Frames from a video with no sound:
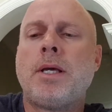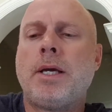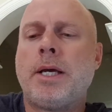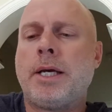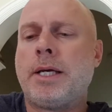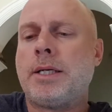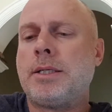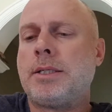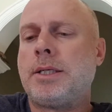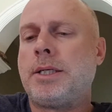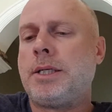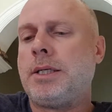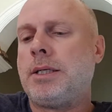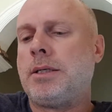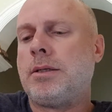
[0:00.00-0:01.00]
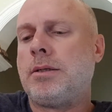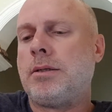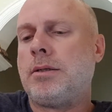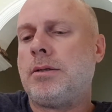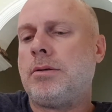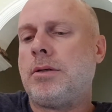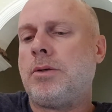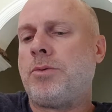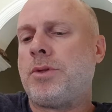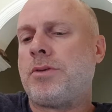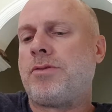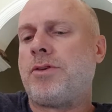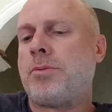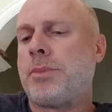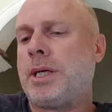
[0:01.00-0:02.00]
And he, with a
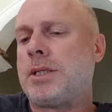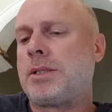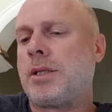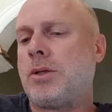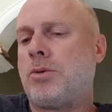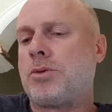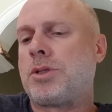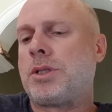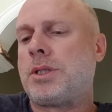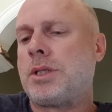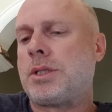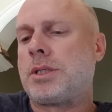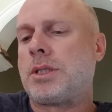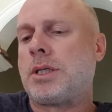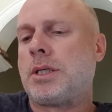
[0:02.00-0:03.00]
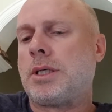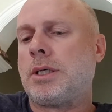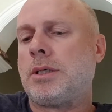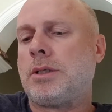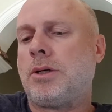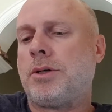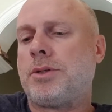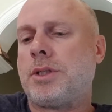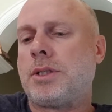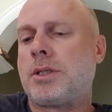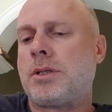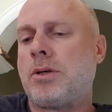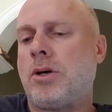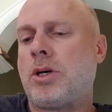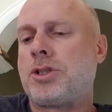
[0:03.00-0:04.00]
few mates, launched this, got
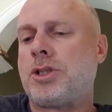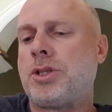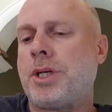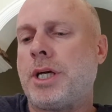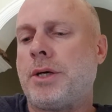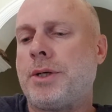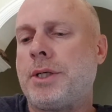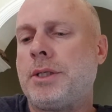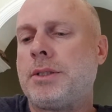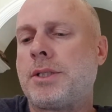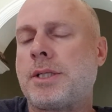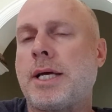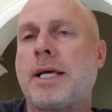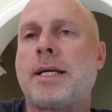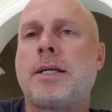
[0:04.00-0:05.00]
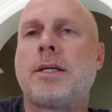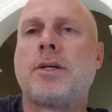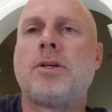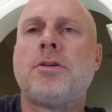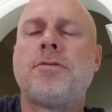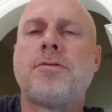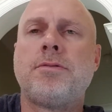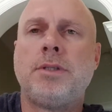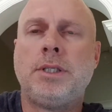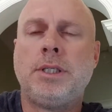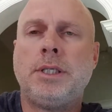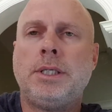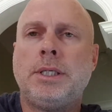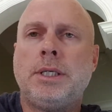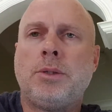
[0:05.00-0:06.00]
this auction going, started it off
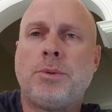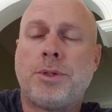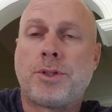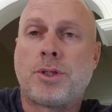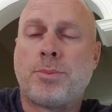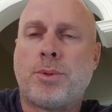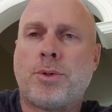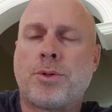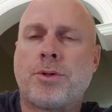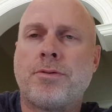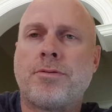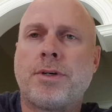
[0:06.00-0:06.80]
with the support of